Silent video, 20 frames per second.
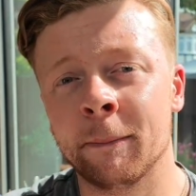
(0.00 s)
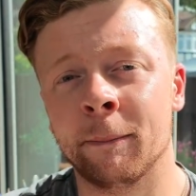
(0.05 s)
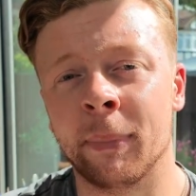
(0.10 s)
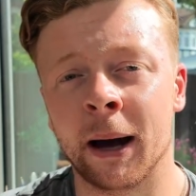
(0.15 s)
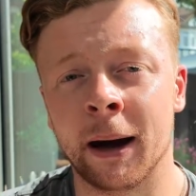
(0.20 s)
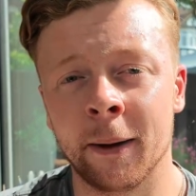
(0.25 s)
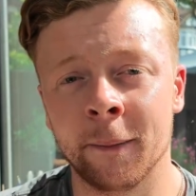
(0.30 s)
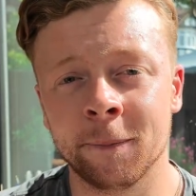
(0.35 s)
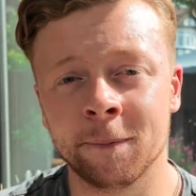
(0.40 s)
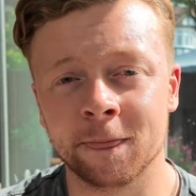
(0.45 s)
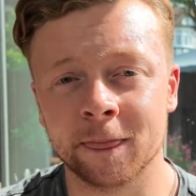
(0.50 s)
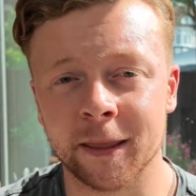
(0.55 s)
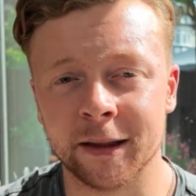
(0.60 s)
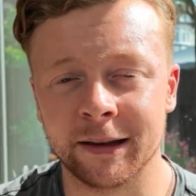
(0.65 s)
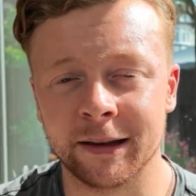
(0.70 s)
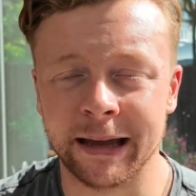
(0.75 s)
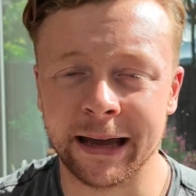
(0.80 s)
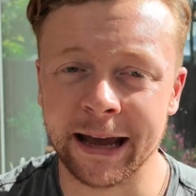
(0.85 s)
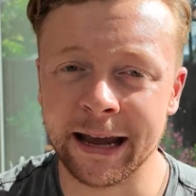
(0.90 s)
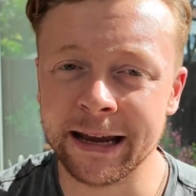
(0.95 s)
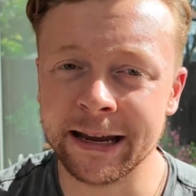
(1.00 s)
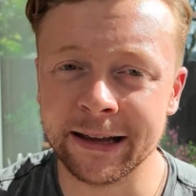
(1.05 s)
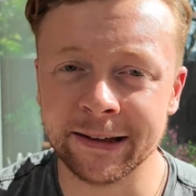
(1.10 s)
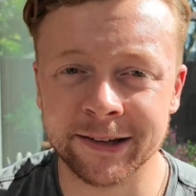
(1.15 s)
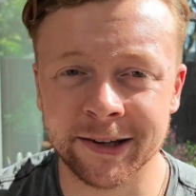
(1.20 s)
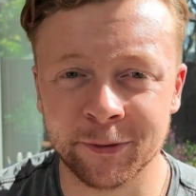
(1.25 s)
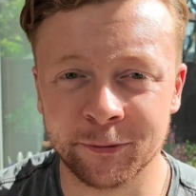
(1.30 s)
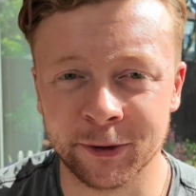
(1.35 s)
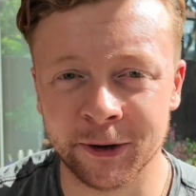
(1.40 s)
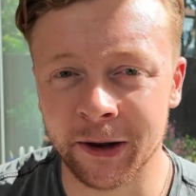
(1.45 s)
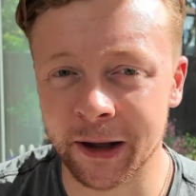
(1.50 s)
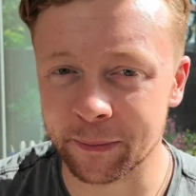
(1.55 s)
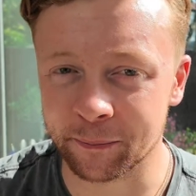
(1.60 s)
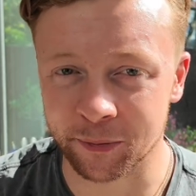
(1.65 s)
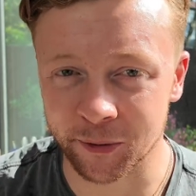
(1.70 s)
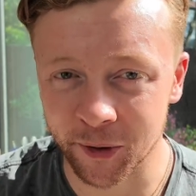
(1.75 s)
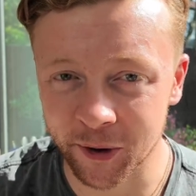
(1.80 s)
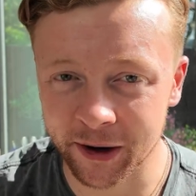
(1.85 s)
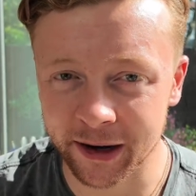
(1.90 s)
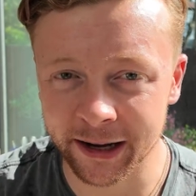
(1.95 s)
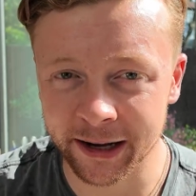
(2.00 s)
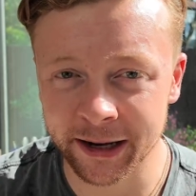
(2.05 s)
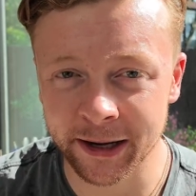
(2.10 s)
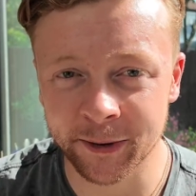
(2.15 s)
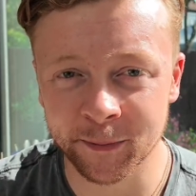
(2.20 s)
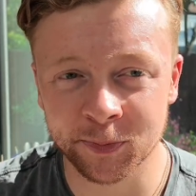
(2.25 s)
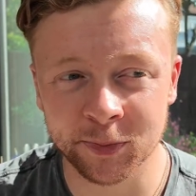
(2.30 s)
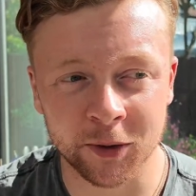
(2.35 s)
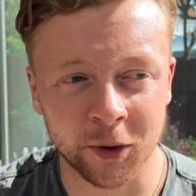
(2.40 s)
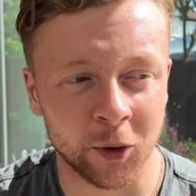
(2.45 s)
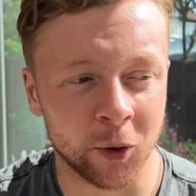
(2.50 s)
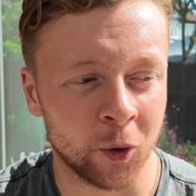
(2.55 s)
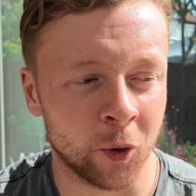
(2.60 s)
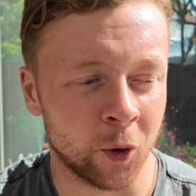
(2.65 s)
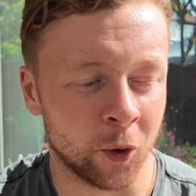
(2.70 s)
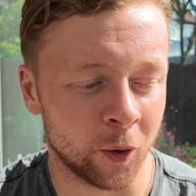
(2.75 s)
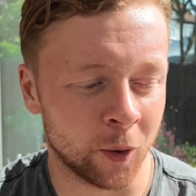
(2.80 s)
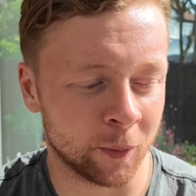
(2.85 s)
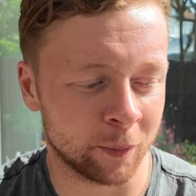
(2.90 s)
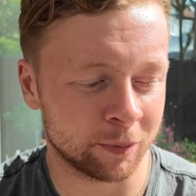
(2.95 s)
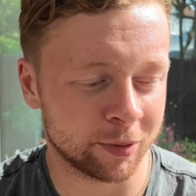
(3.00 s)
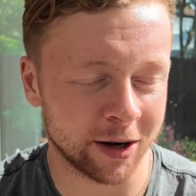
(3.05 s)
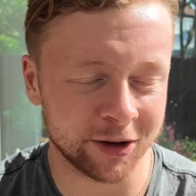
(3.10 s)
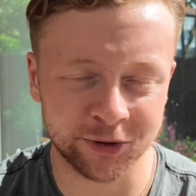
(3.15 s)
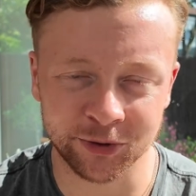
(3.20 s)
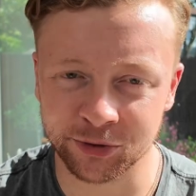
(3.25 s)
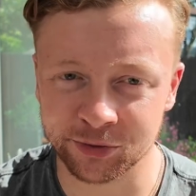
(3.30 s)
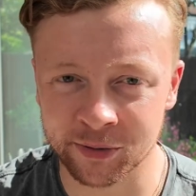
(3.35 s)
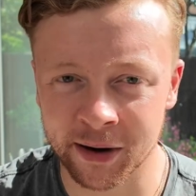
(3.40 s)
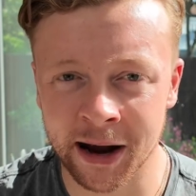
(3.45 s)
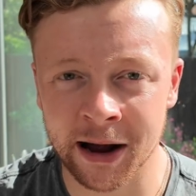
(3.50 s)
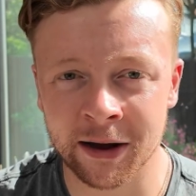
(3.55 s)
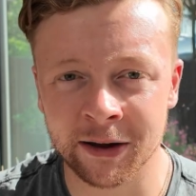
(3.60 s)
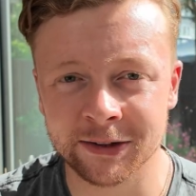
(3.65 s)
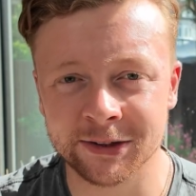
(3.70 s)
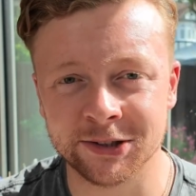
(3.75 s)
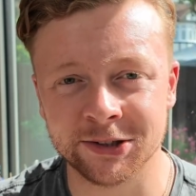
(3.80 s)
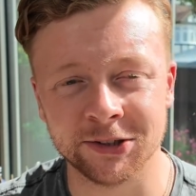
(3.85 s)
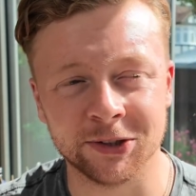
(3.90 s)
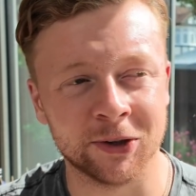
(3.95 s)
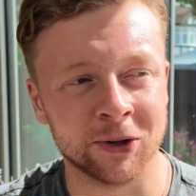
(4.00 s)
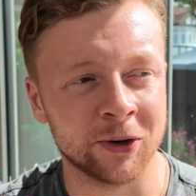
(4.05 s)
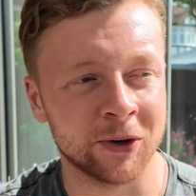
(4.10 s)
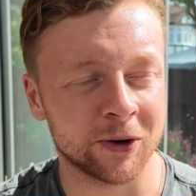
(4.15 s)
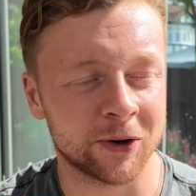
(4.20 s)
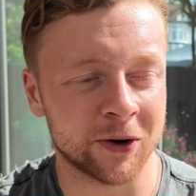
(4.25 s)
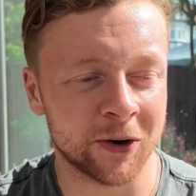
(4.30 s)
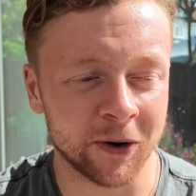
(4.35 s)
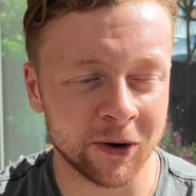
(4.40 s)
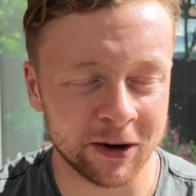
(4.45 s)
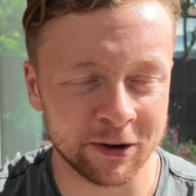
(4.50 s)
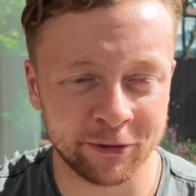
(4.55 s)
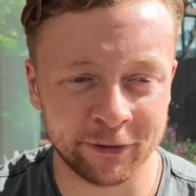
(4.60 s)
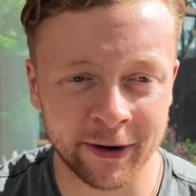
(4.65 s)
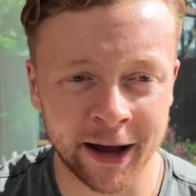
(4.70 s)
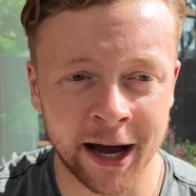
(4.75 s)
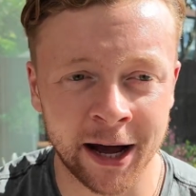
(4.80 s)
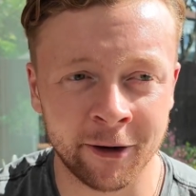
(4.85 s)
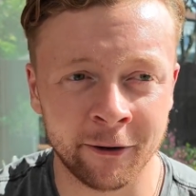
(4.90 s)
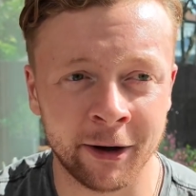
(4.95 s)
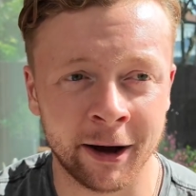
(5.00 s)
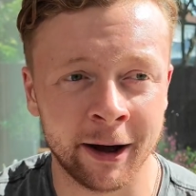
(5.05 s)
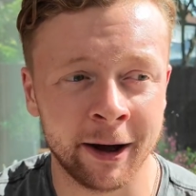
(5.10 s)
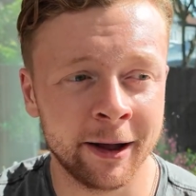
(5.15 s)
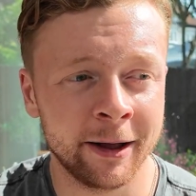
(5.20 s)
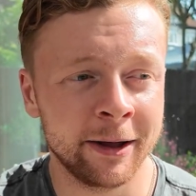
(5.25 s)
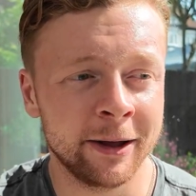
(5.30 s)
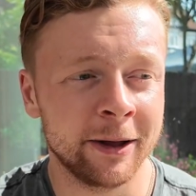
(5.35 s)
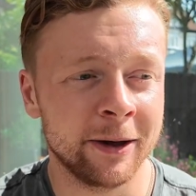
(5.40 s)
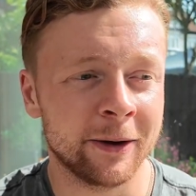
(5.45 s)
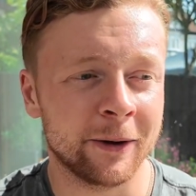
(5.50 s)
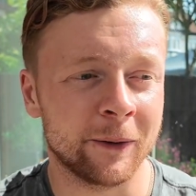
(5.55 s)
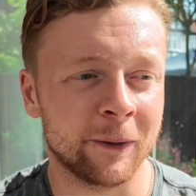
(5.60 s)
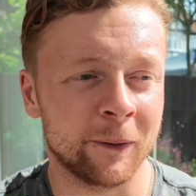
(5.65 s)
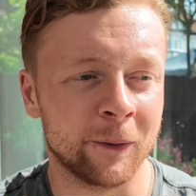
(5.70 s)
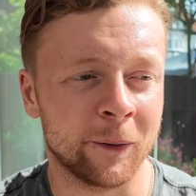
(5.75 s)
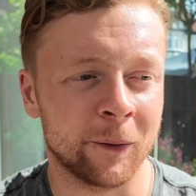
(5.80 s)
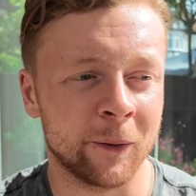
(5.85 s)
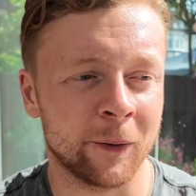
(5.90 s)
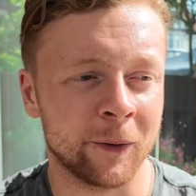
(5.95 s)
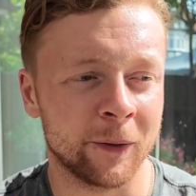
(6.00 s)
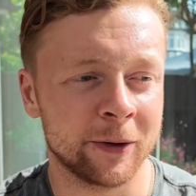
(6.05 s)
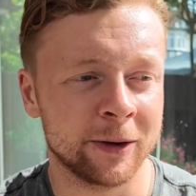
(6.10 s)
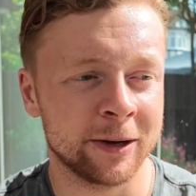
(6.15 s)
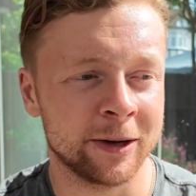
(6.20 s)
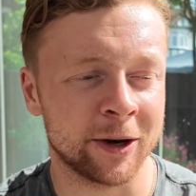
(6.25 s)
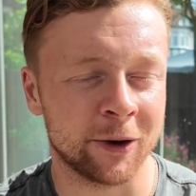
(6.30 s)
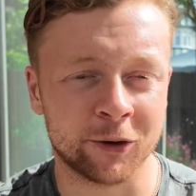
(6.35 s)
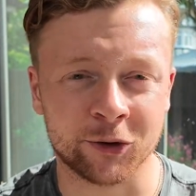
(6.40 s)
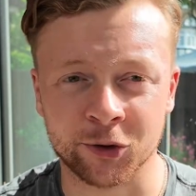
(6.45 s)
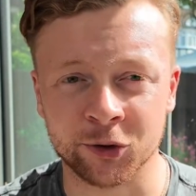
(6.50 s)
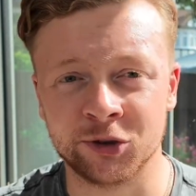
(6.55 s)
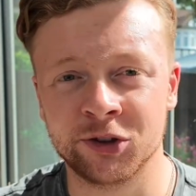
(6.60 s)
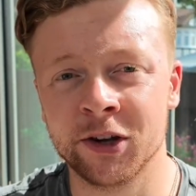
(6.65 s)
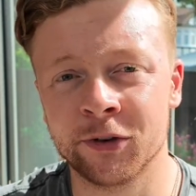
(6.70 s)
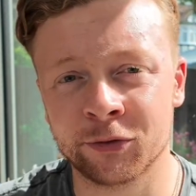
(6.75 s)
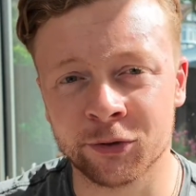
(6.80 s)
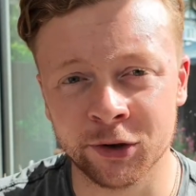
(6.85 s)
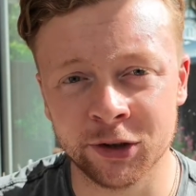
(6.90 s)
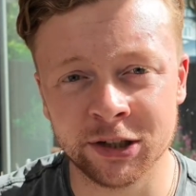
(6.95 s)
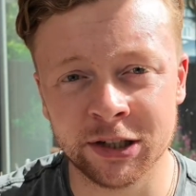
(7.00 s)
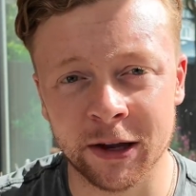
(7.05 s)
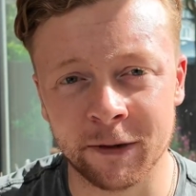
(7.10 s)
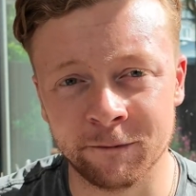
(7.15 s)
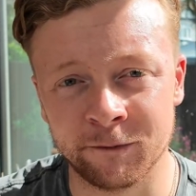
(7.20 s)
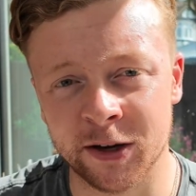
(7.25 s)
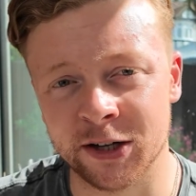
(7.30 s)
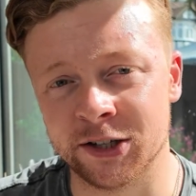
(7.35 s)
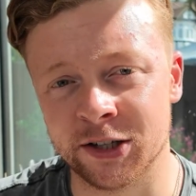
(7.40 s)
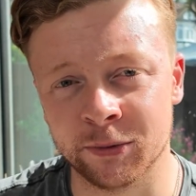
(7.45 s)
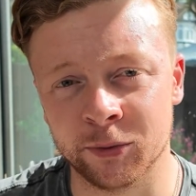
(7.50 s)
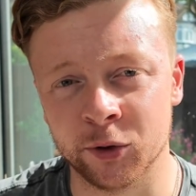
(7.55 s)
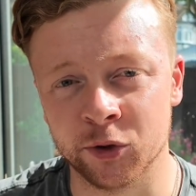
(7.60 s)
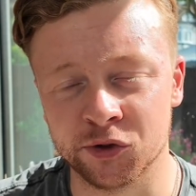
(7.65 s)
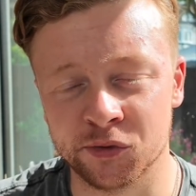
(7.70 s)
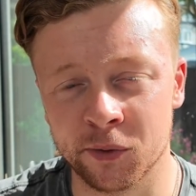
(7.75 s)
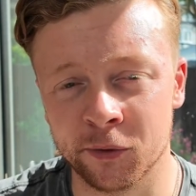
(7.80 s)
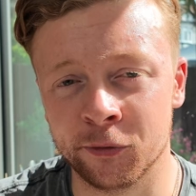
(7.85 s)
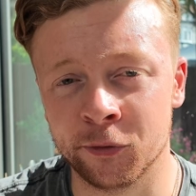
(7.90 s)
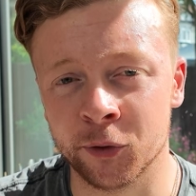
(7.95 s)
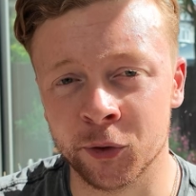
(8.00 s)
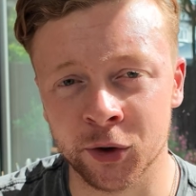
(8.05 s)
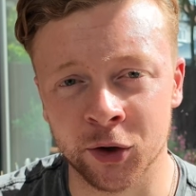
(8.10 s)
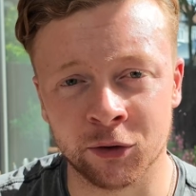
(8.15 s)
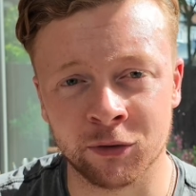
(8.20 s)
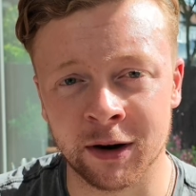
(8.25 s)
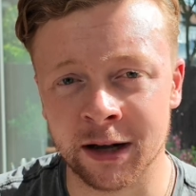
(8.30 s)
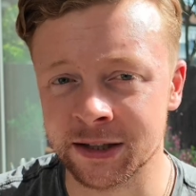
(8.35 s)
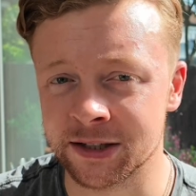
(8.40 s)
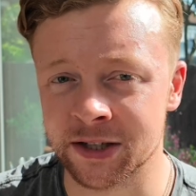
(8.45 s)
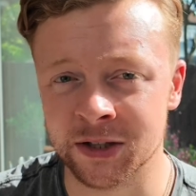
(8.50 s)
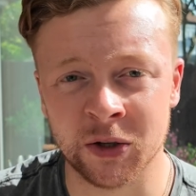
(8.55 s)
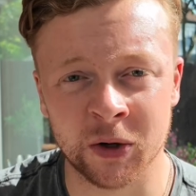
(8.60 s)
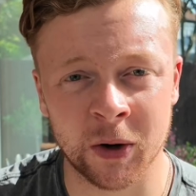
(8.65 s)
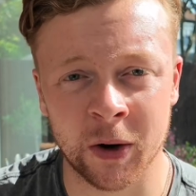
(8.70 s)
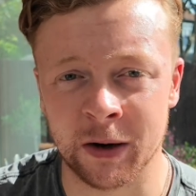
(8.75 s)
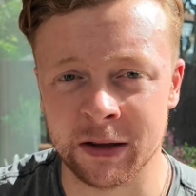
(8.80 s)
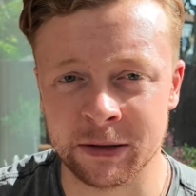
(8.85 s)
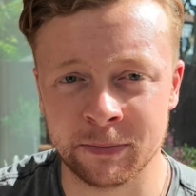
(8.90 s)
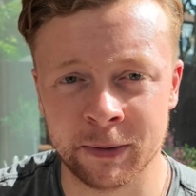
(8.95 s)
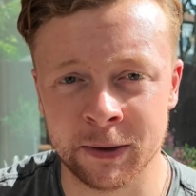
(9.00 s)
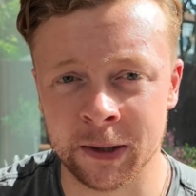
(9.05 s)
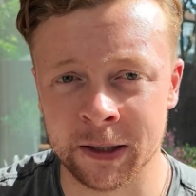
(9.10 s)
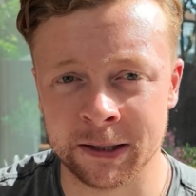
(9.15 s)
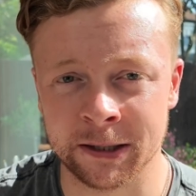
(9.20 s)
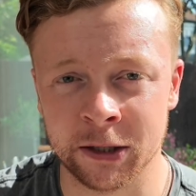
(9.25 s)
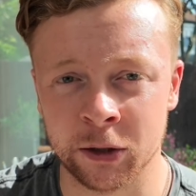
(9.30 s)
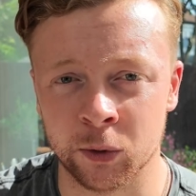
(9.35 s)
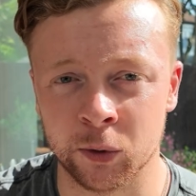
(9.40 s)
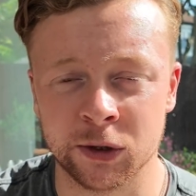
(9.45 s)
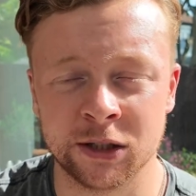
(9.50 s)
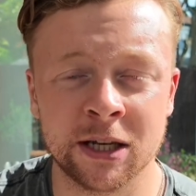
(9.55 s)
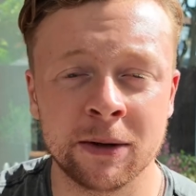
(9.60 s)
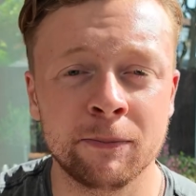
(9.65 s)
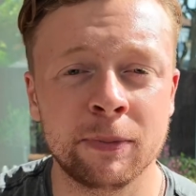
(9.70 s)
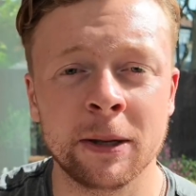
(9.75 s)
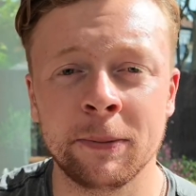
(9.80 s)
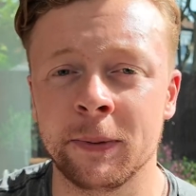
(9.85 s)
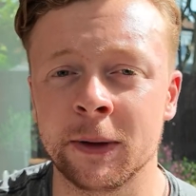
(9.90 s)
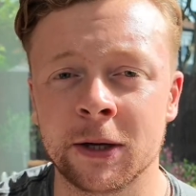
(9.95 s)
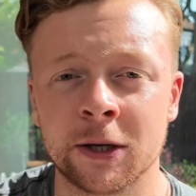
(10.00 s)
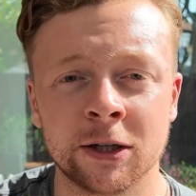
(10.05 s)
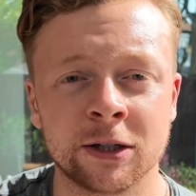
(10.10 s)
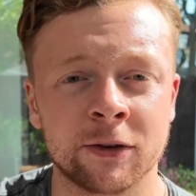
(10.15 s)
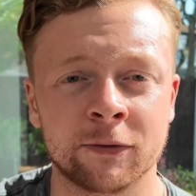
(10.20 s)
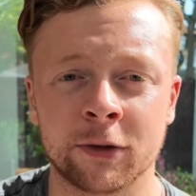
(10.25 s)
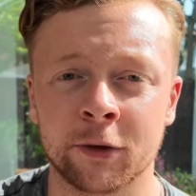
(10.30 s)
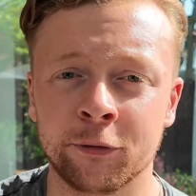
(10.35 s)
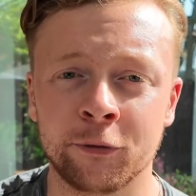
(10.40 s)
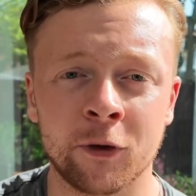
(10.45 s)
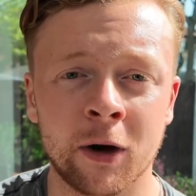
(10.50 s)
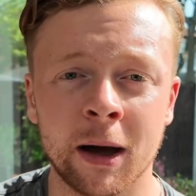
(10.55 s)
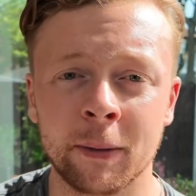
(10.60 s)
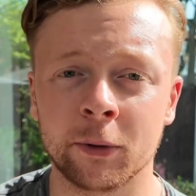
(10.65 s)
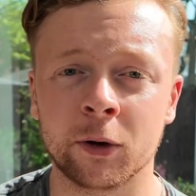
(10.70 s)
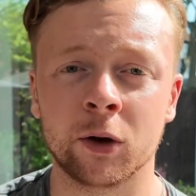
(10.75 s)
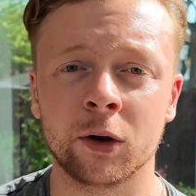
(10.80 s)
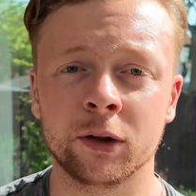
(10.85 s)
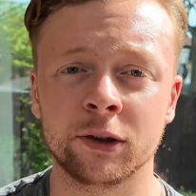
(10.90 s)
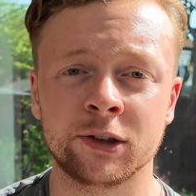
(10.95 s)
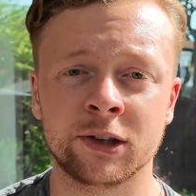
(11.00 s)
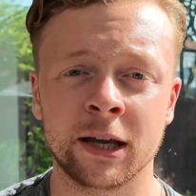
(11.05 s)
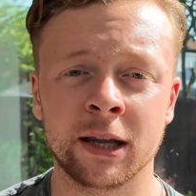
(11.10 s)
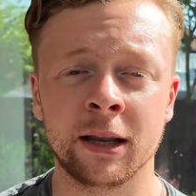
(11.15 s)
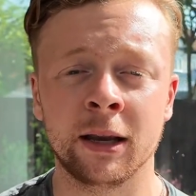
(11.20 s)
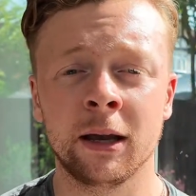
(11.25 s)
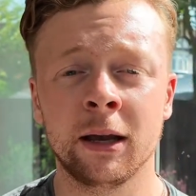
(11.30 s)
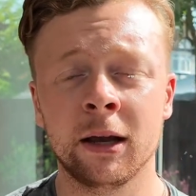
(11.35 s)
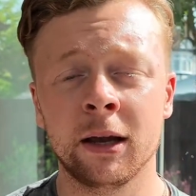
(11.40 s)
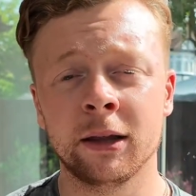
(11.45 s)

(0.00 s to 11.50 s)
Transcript: but eating something like broccoli or Brussels sprouts or cauliflower or, you know, cruciferous vegetables before your runs are not going to be ideal, simply because of the fiber content.